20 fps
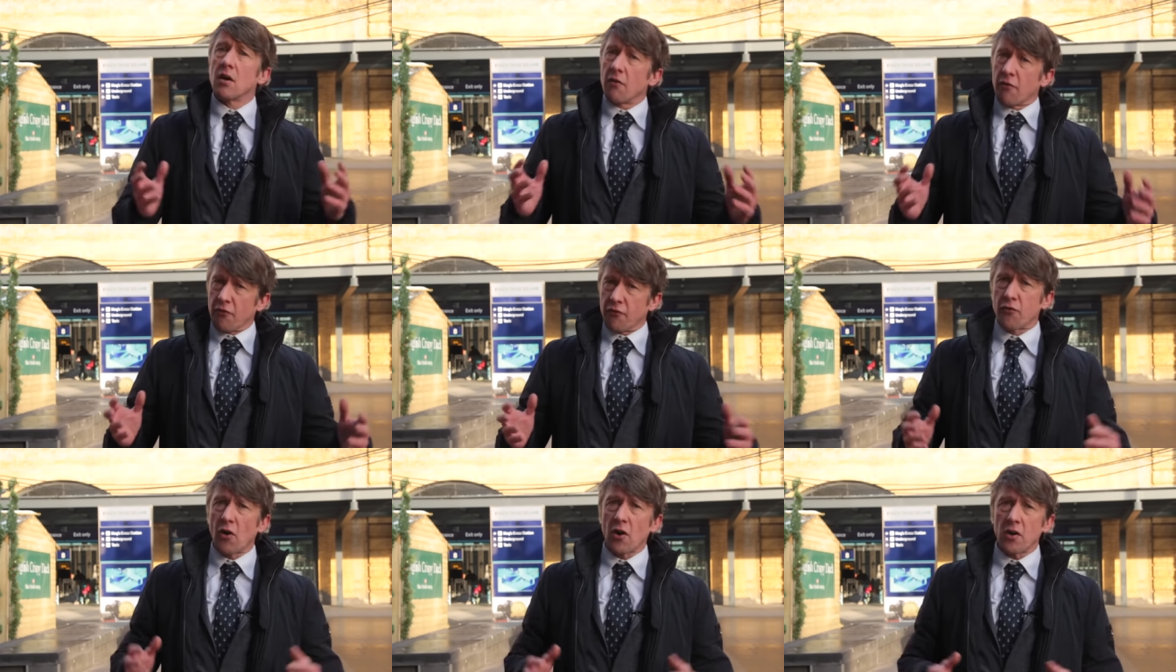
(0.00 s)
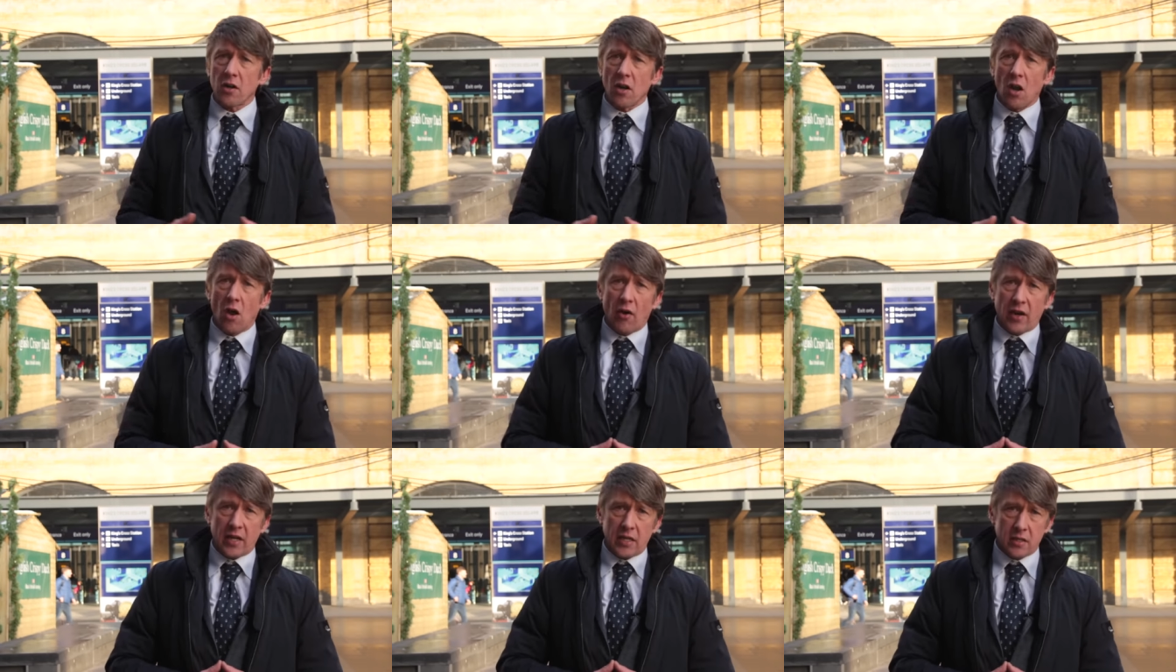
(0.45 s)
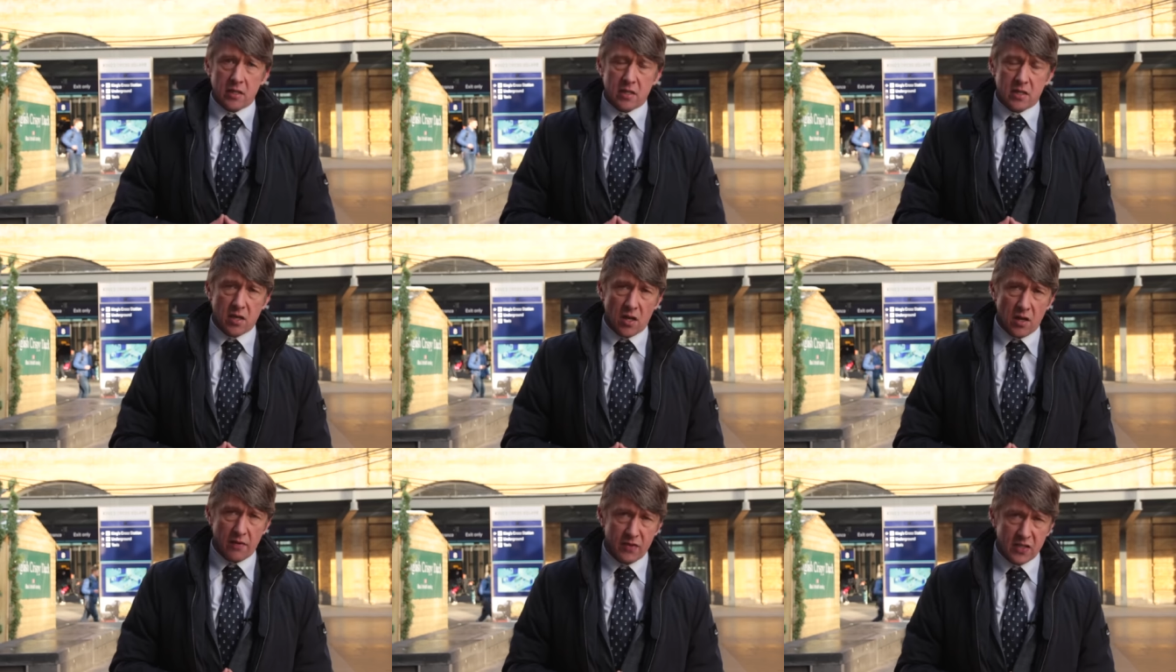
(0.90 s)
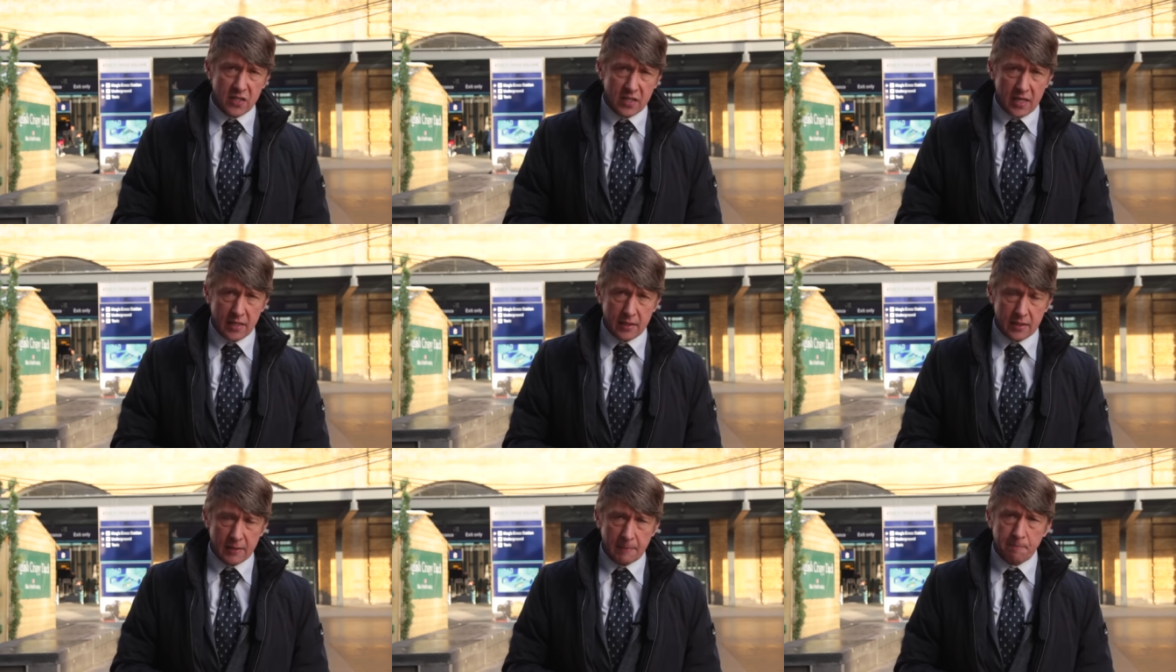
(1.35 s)
frontline
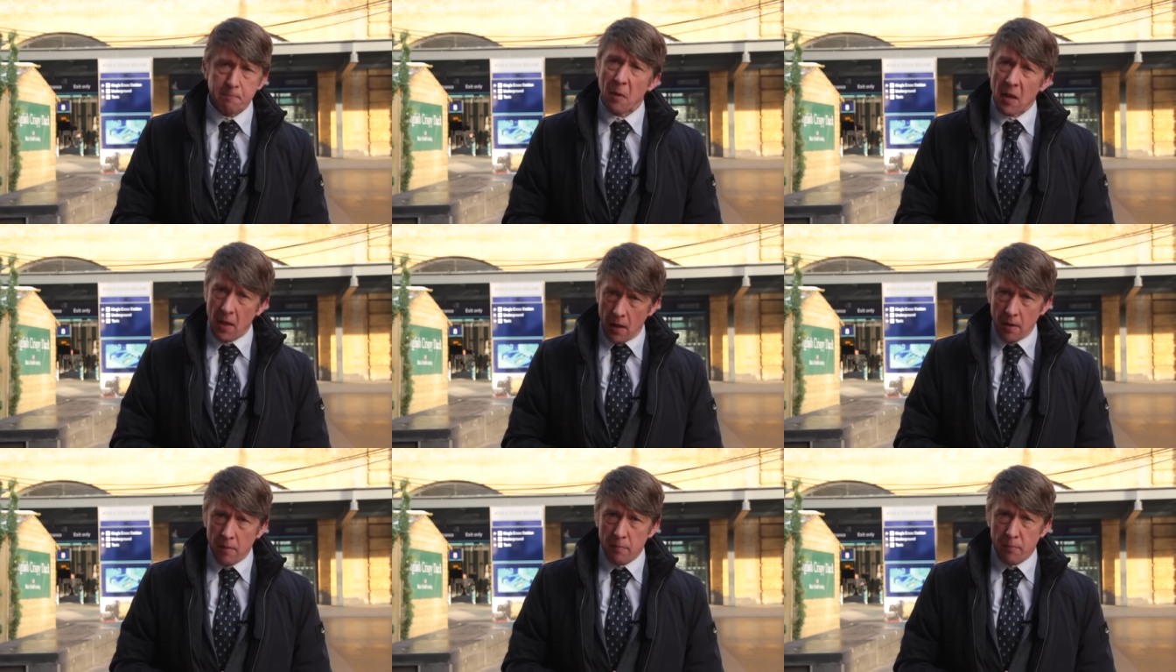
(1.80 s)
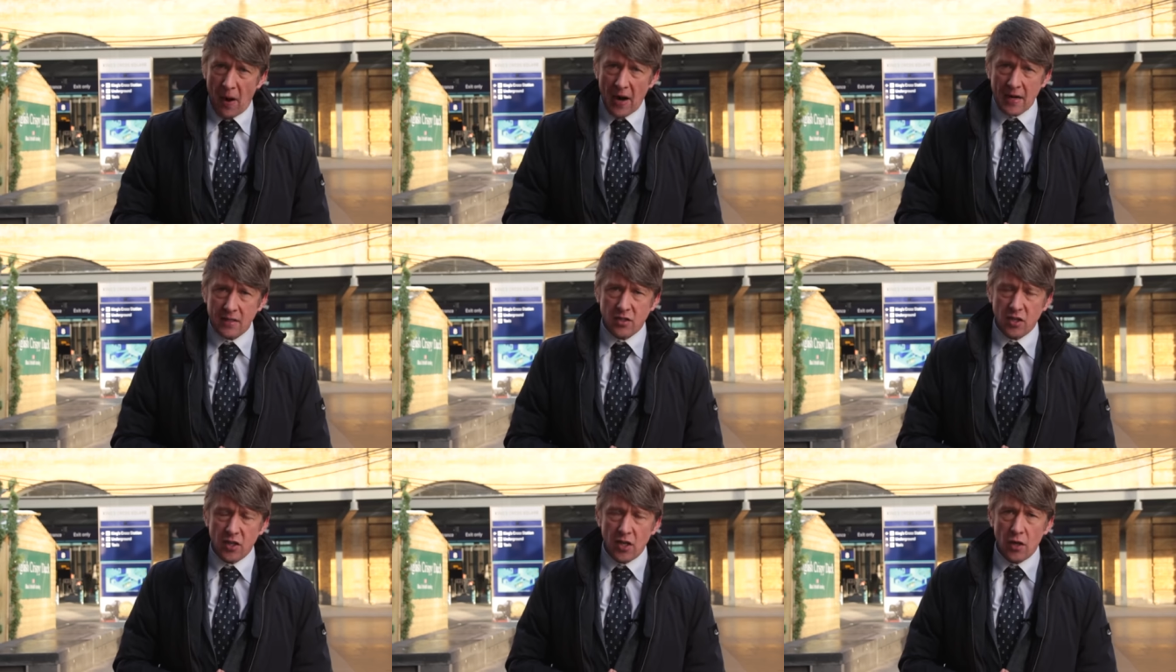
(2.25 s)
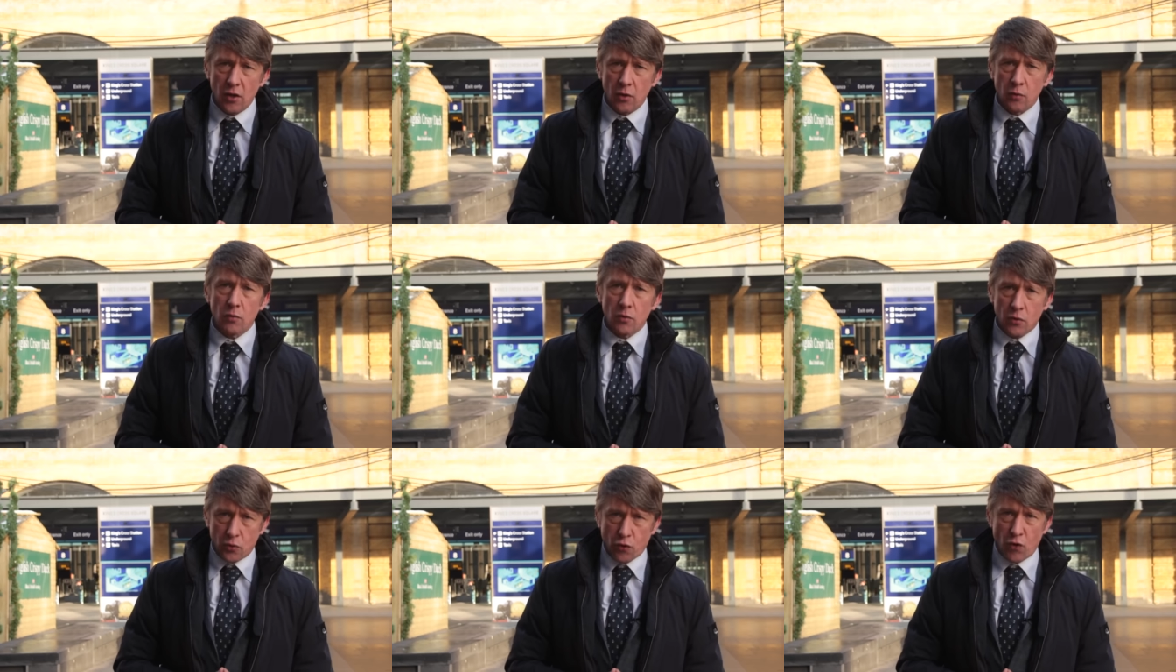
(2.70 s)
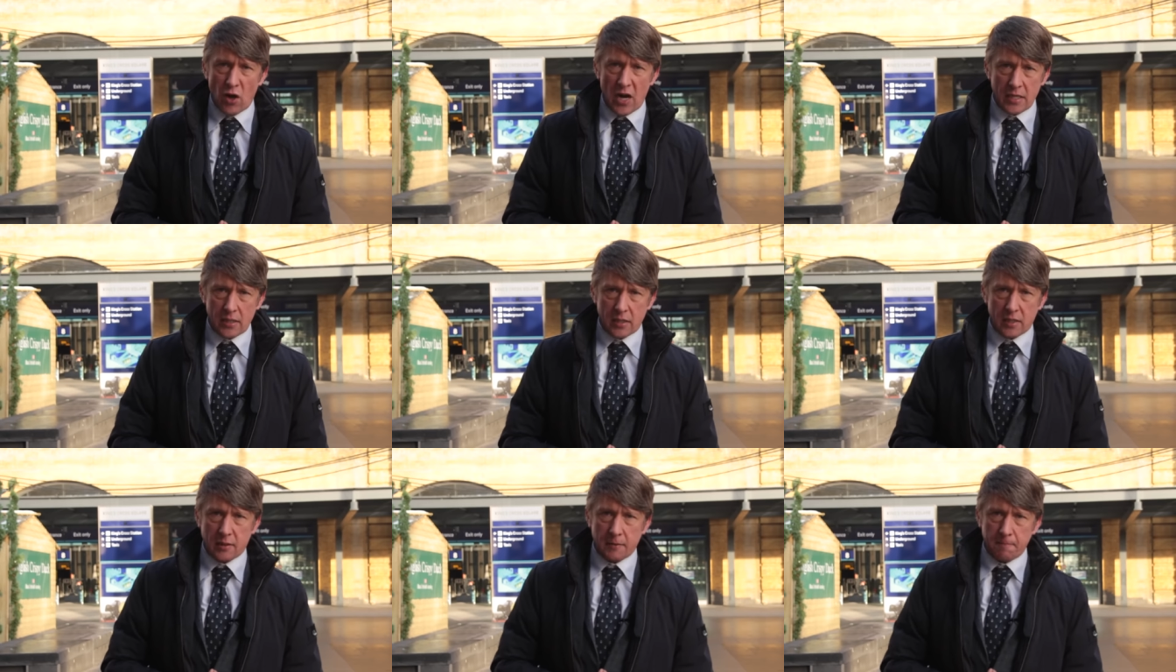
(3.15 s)
services. Back to you,
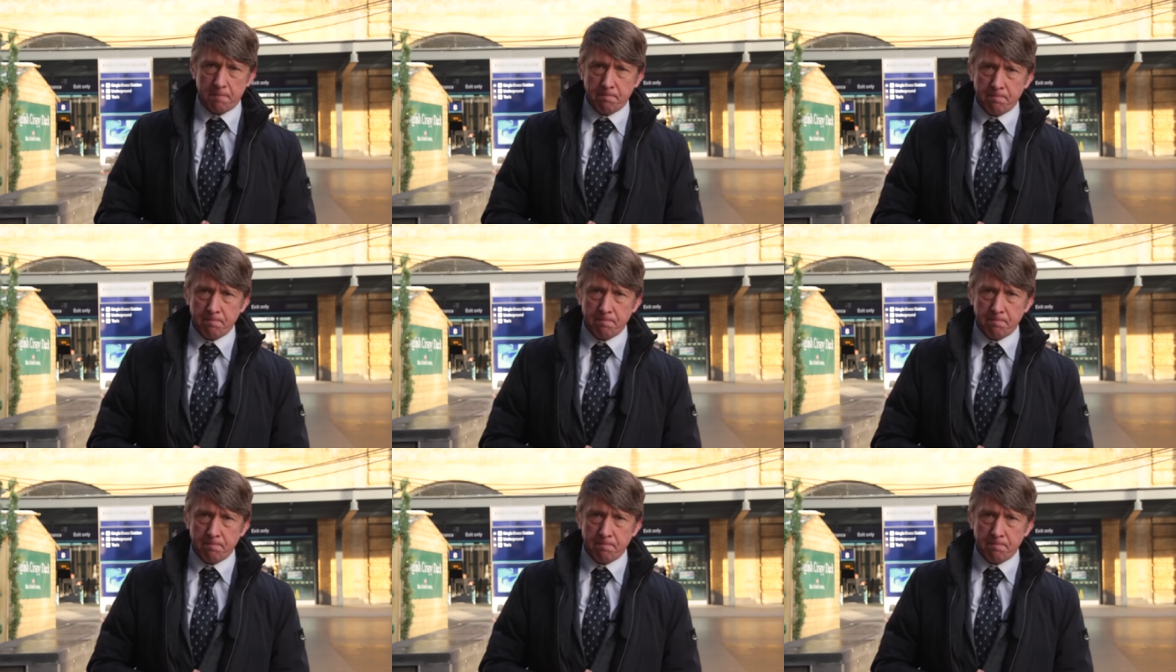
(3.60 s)
Chris